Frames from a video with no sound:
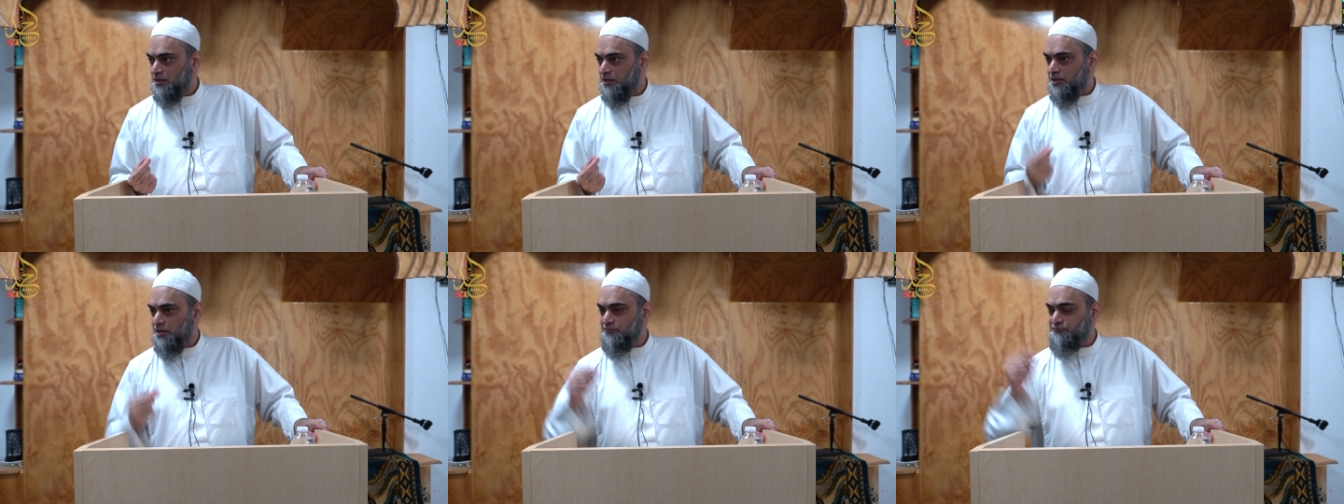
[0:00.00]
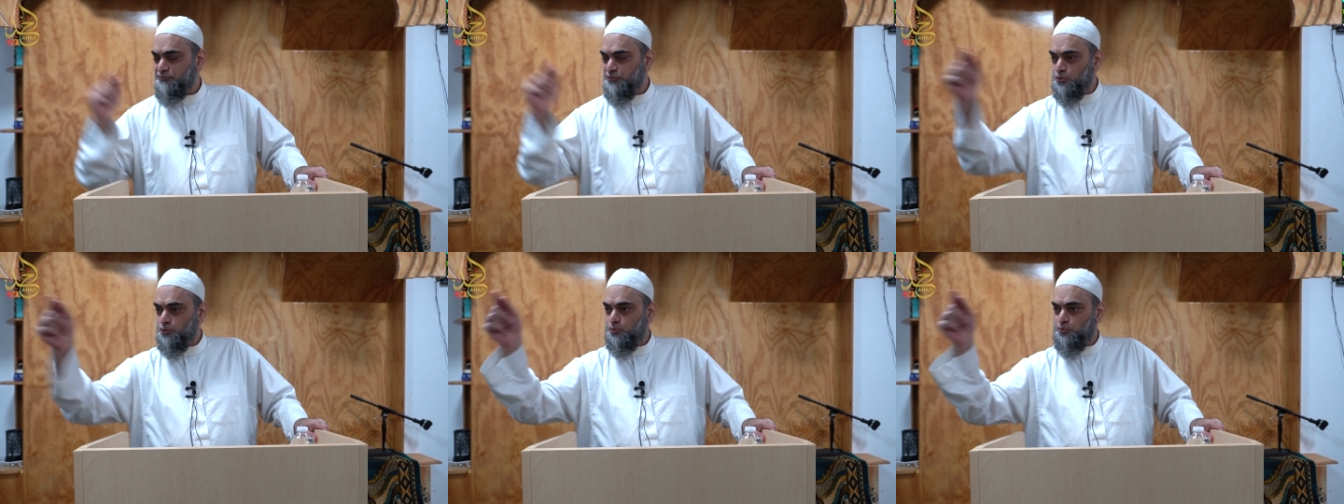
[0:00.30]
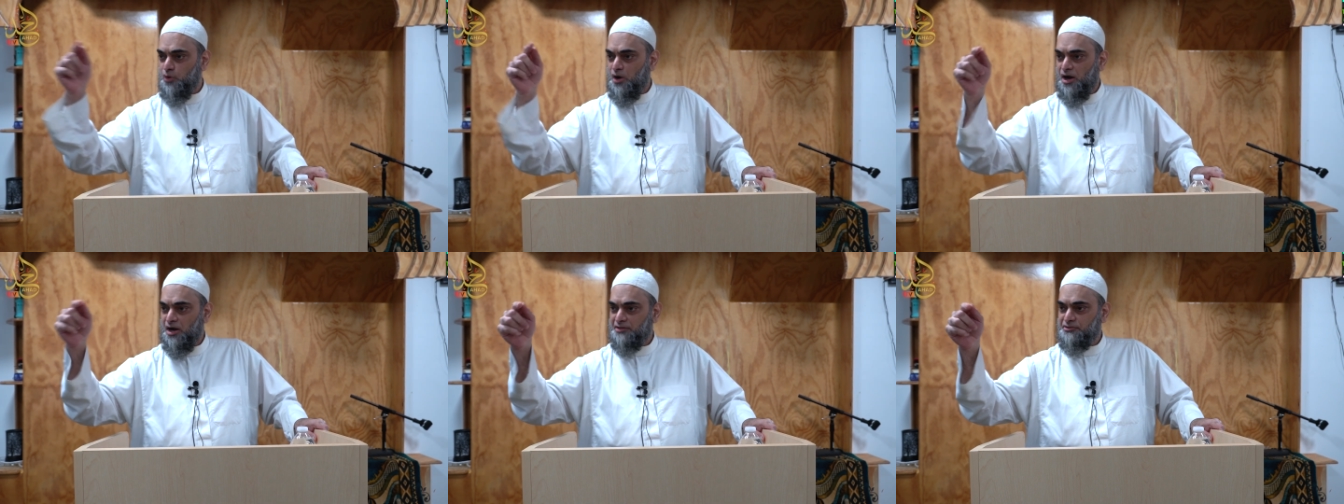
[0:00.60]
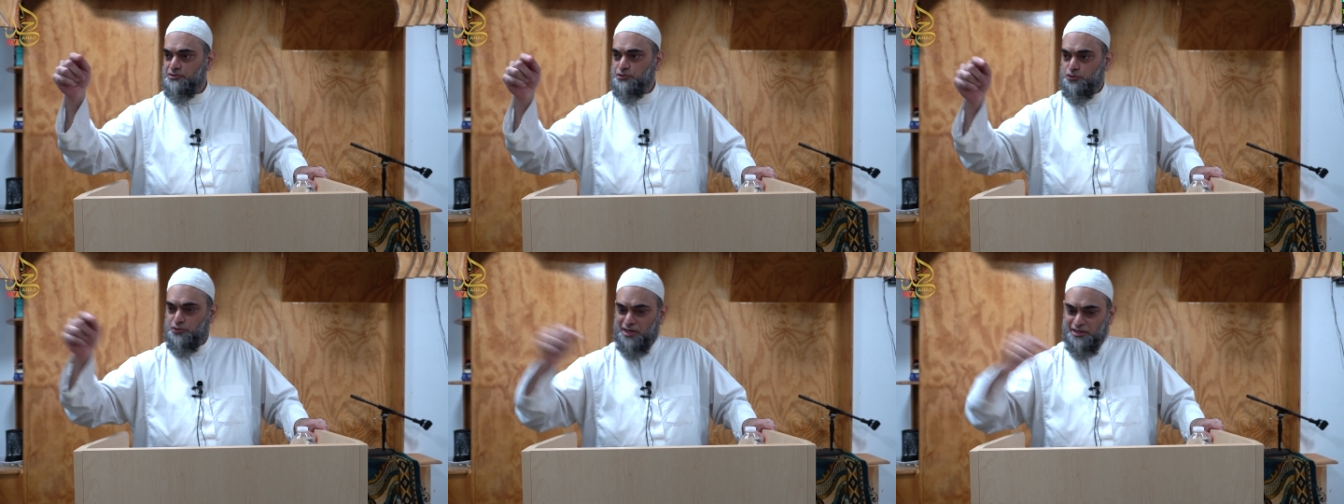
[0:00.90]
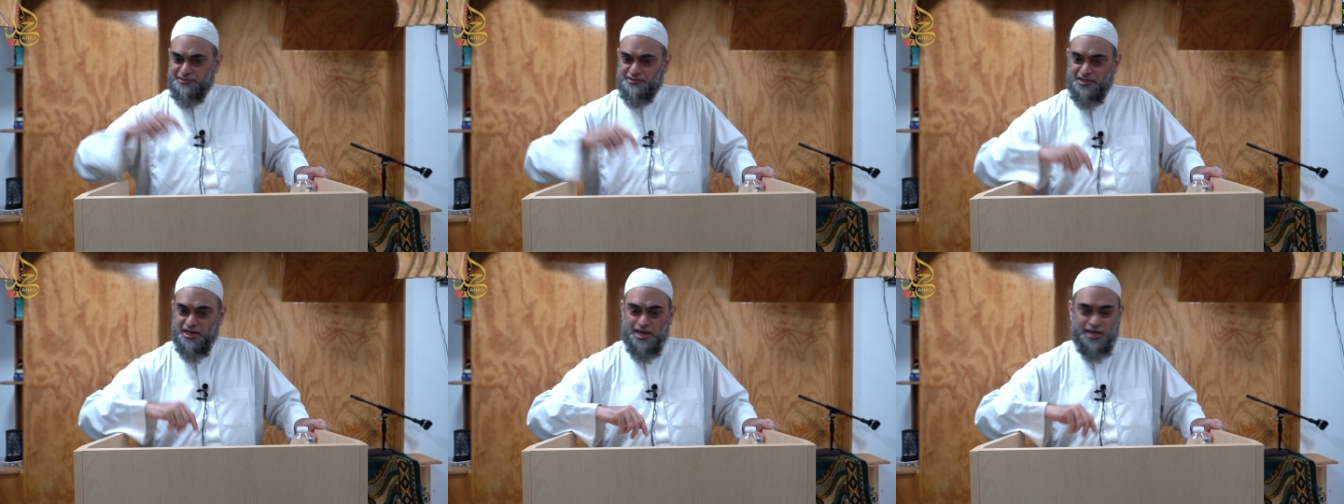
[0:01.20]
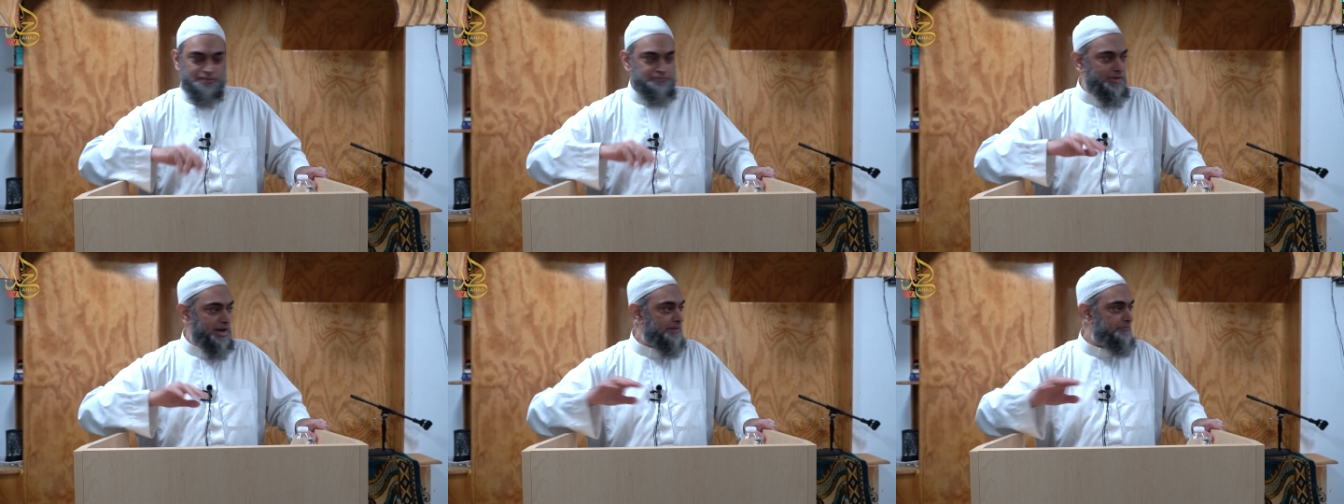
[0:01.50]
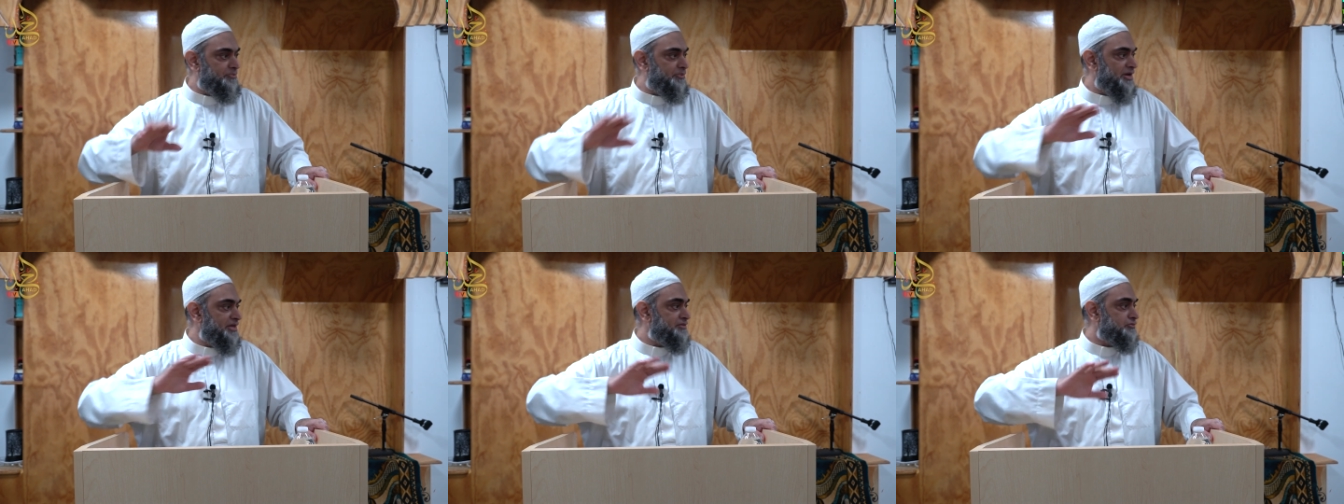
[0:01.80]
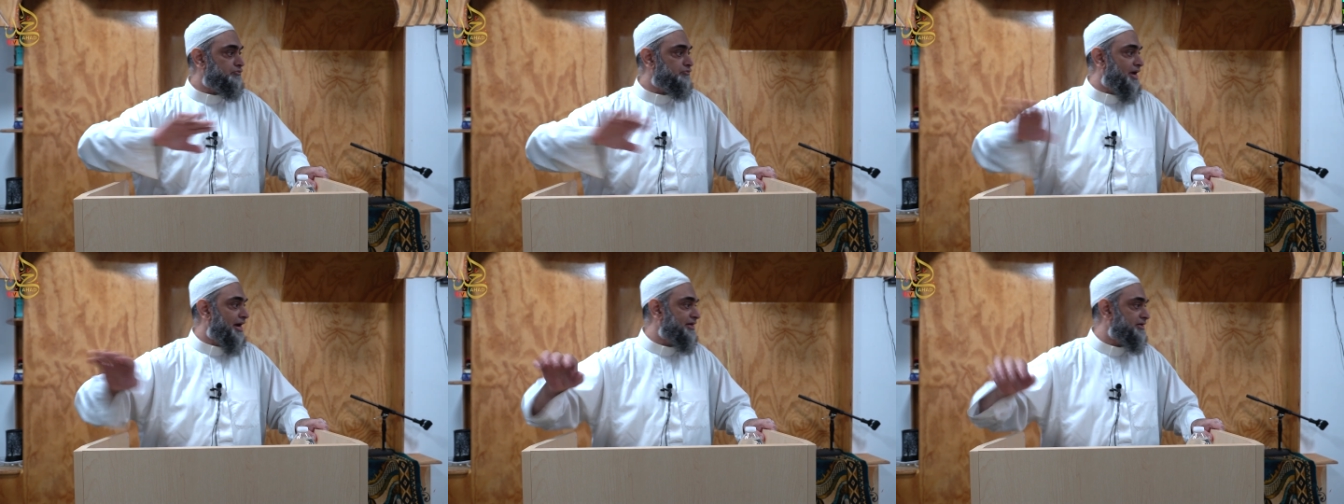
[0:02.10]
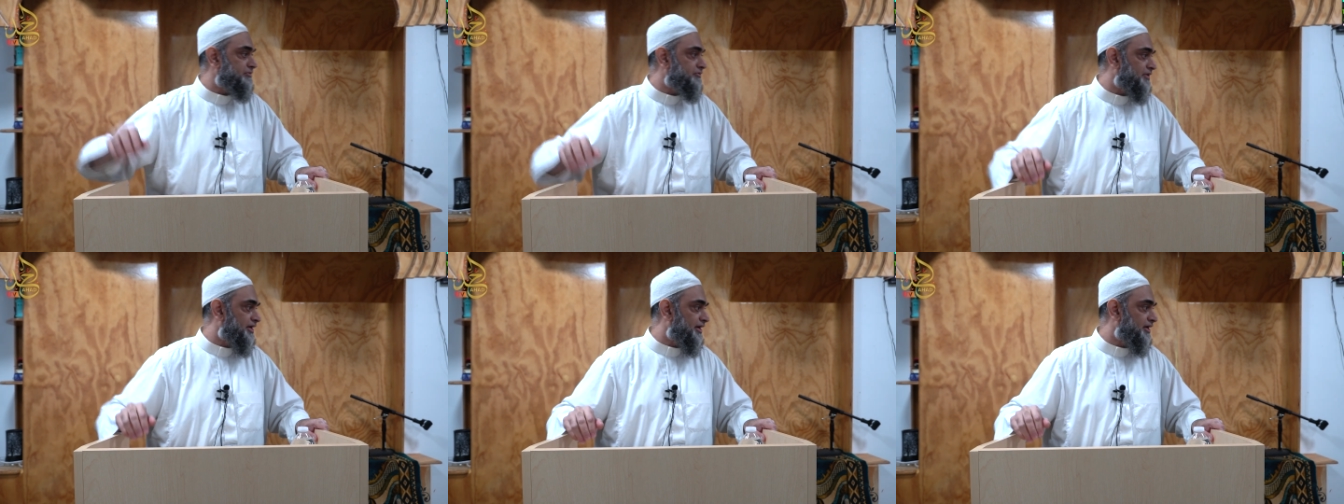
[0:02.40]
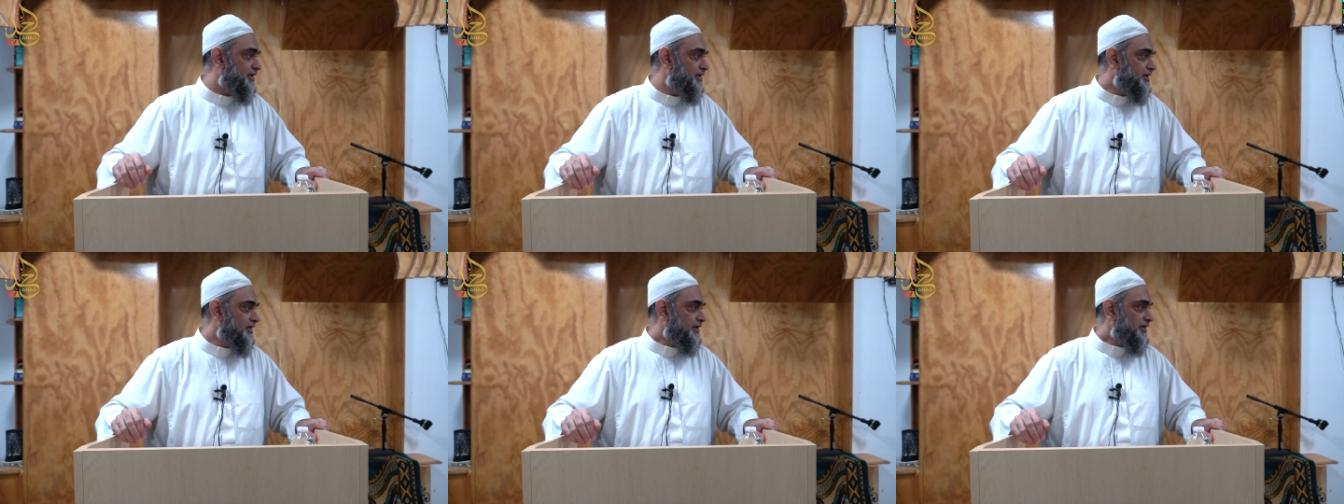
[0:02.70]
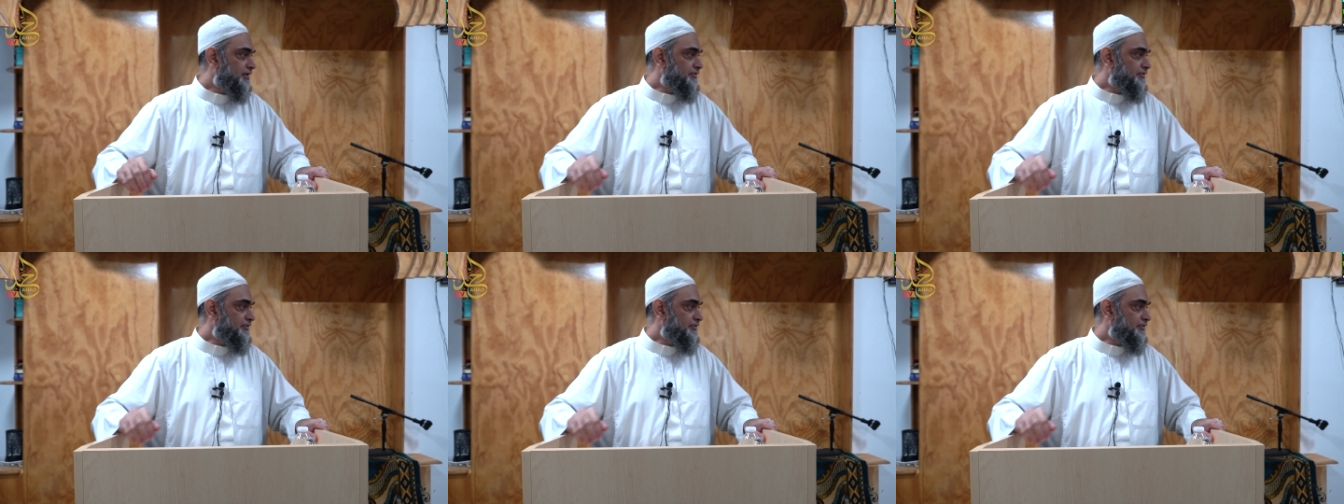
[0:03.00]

If you want, you can take my breath right away.